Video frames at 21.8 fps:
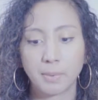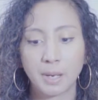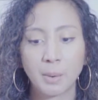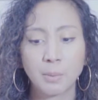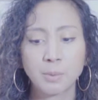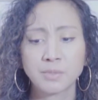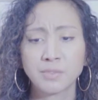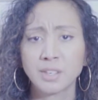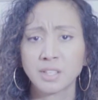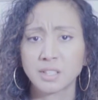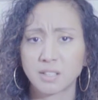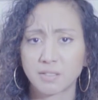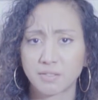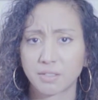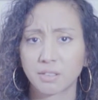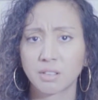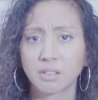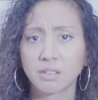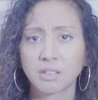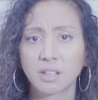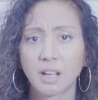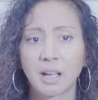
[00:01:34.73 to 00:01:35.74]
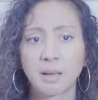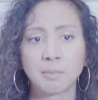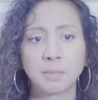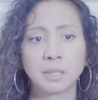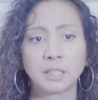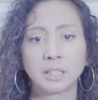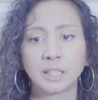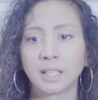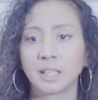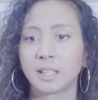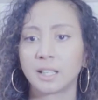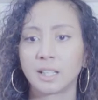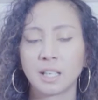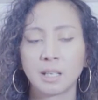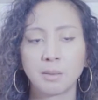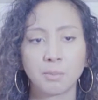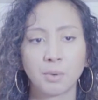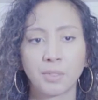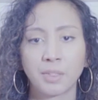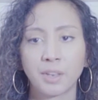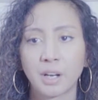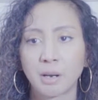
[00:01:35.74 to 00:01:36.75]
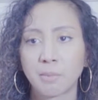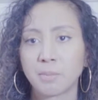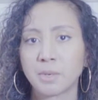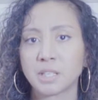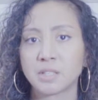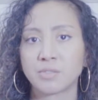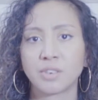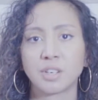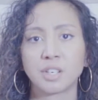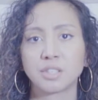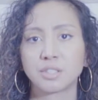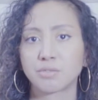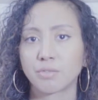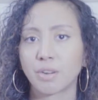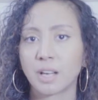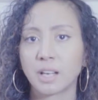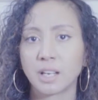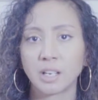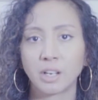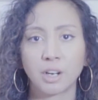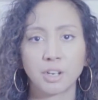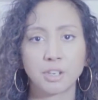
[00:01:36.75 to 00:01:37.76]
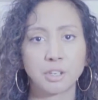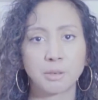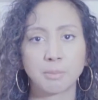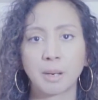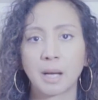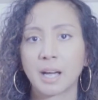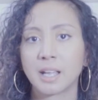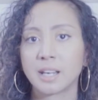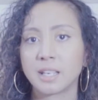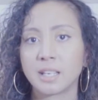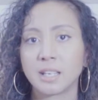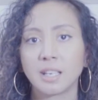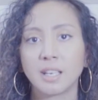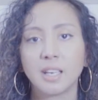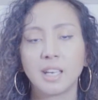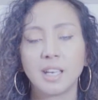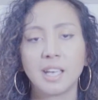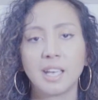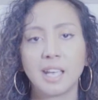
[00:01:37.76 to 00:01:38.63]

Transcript: It was very difficult. I mean, chemotherapy is very straining on your body.